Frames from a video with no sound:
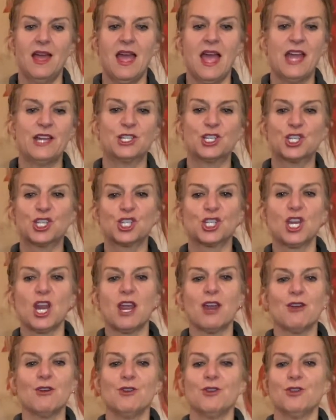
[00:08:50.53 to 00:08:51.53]
and
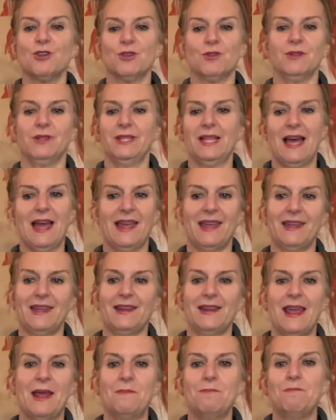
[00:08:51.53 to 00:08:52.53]
share your light
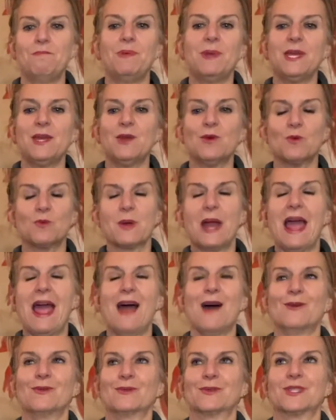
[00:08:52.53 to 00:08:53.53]
and be
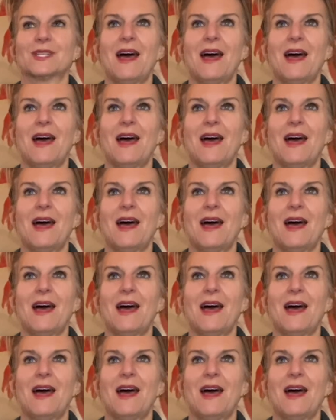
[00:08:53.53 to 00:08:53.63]
around